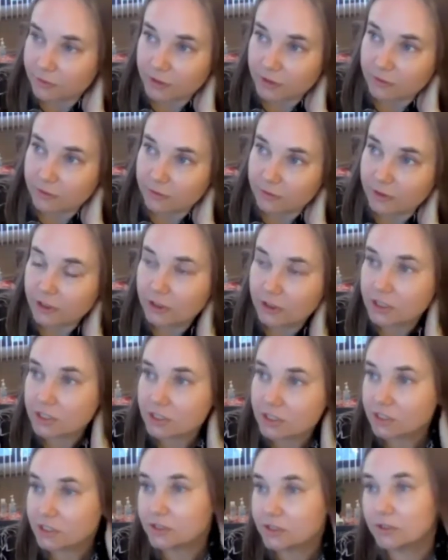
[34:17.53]
for
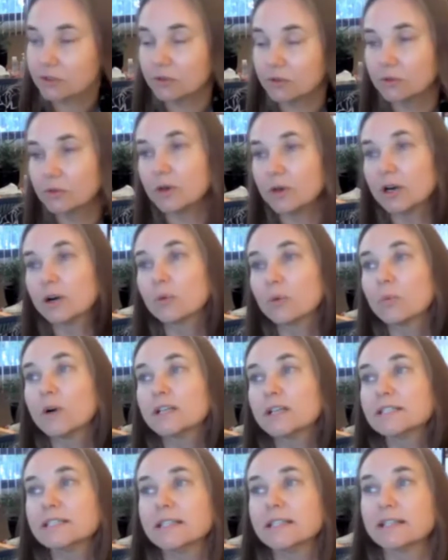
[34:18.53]
Christians who are
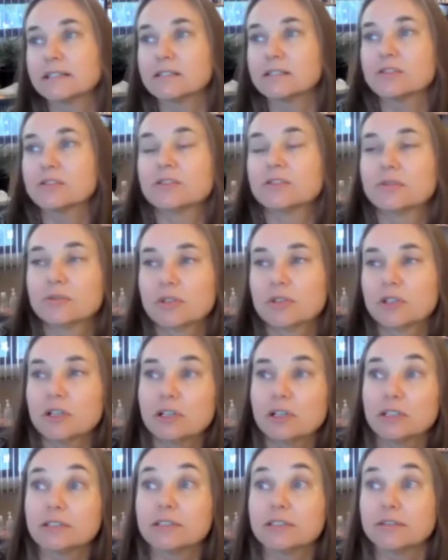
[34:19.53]
wanting to
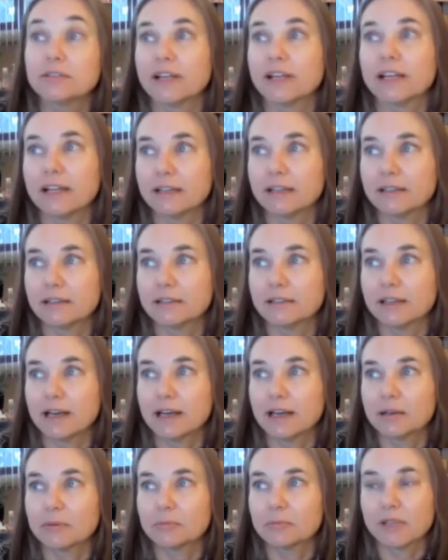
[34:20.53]
cultivate
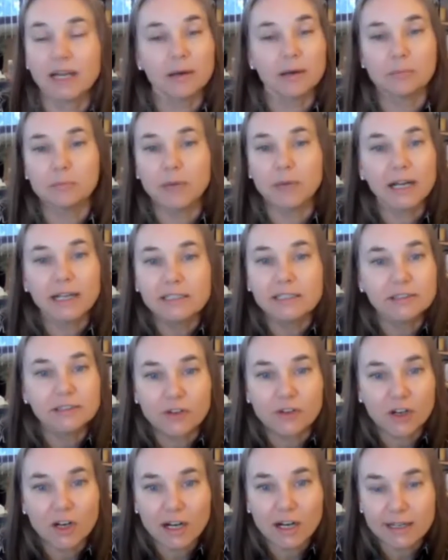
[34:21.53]
that mind of
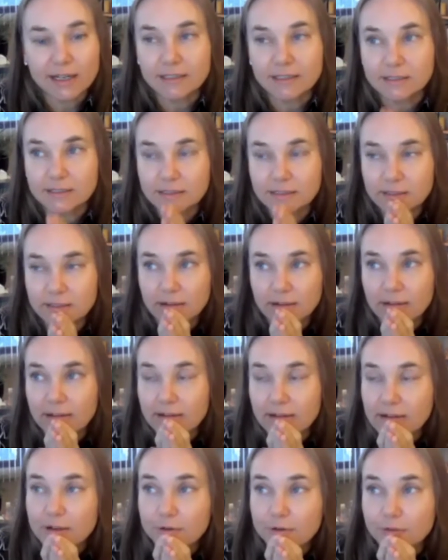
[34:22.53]
Christ,
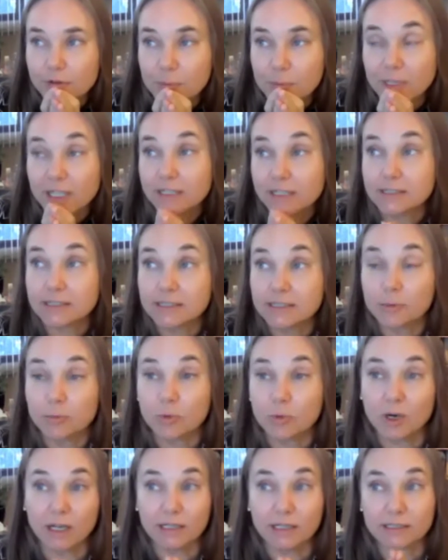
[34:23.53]
for me, step
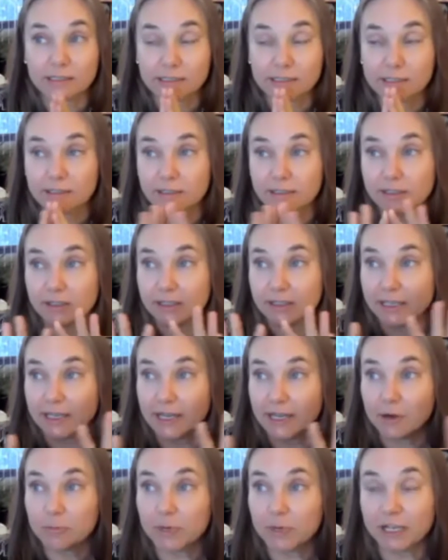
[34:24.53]
one is clearing
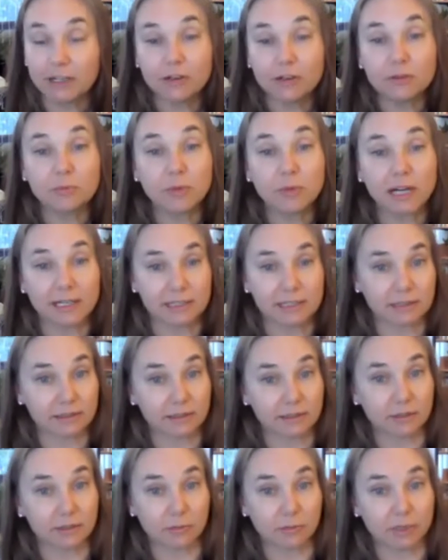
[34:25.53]
out my own mind a
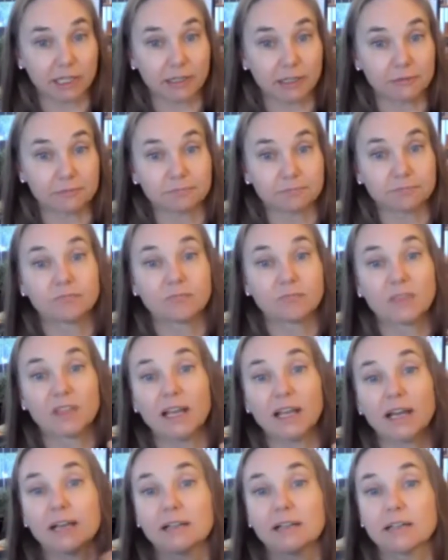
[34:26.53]
little bit.
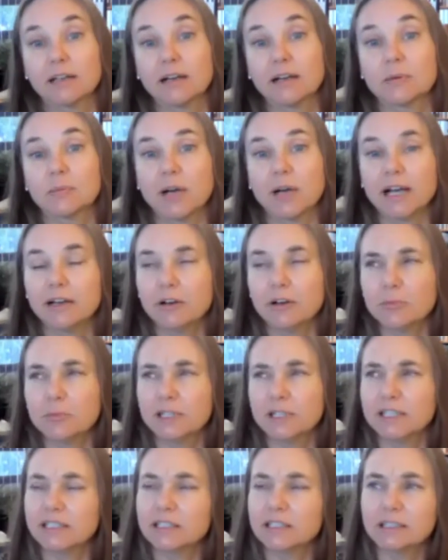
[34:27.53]
And I don't
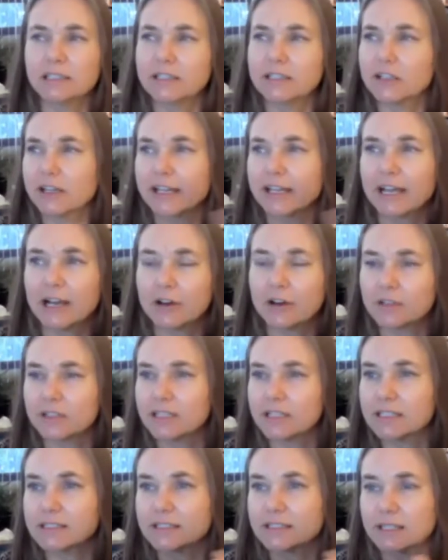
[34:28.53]
mean clearing out in
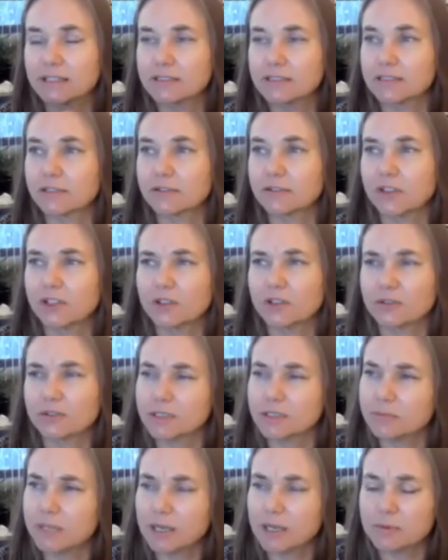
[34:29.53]
the sense of,
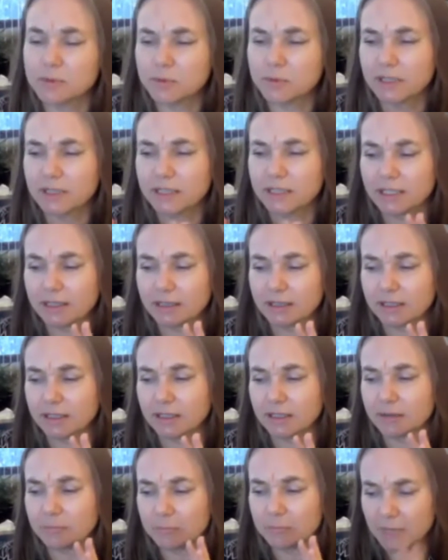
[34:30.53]
sometimes we think
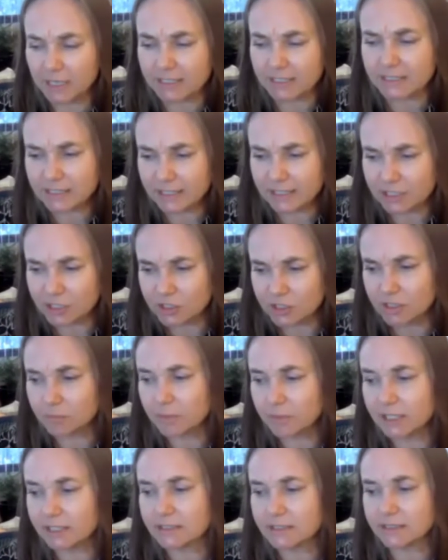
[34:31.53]
that meditation
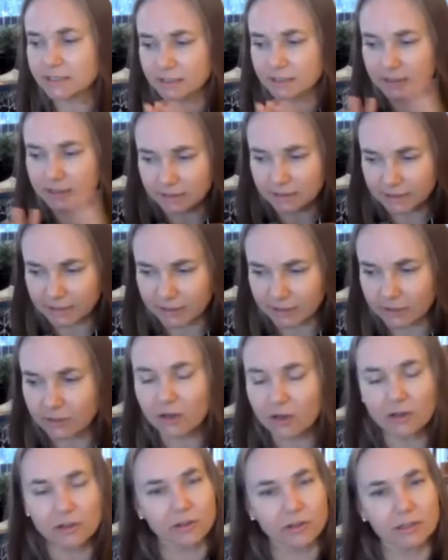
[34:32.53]
means to clear
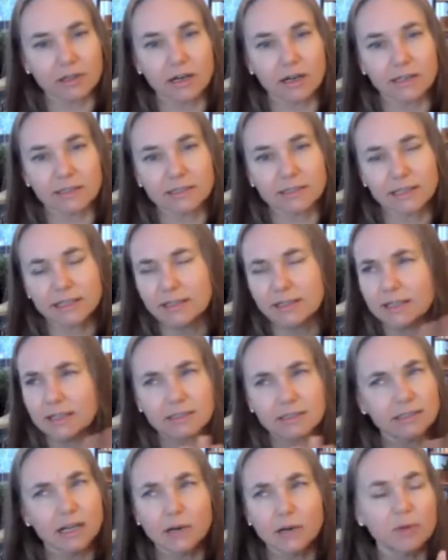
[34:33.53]
our thoughts. And
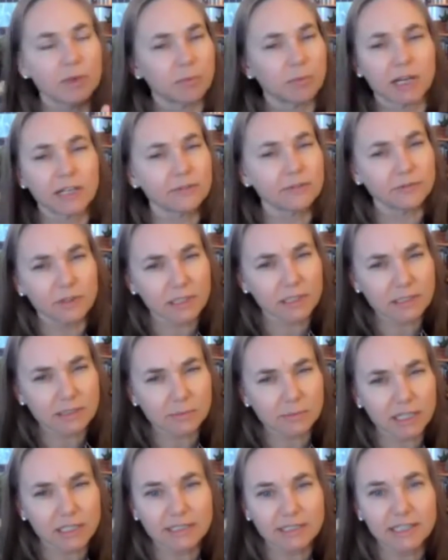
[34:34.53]
that's not what mindfulness
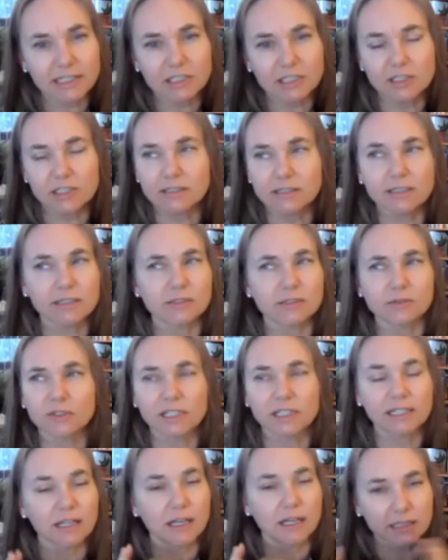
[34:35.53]
meditation is. It's
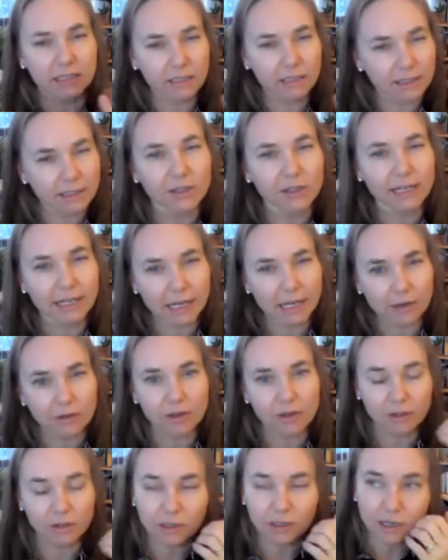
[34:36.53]
really not clearing out
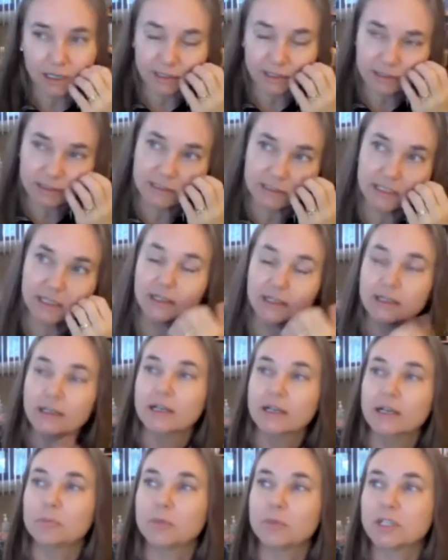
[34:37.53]
our thoughts,
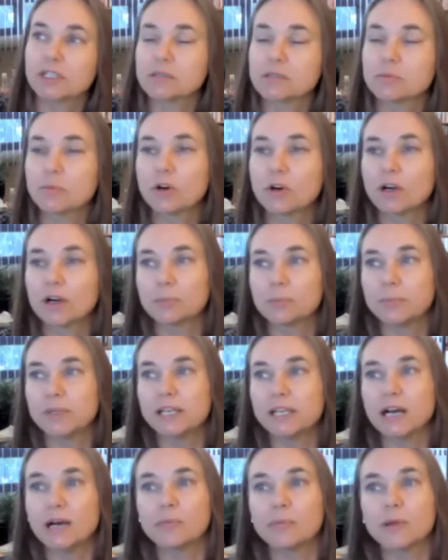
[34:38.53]
but it's more
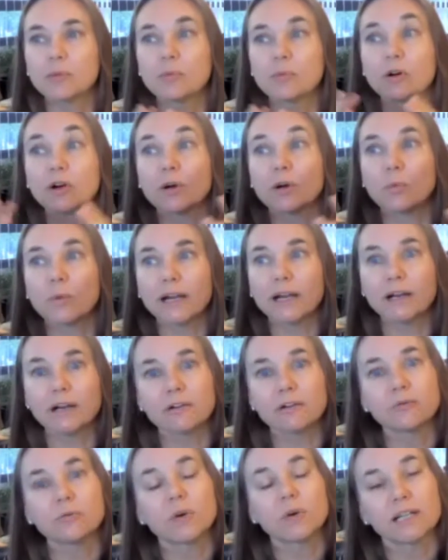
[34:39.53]
becoming more aware
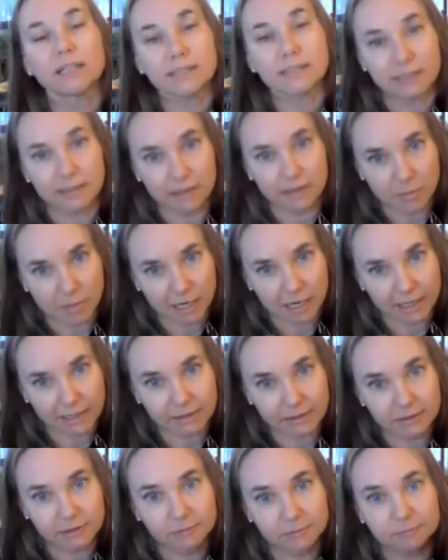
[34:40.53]
of what is in the mind.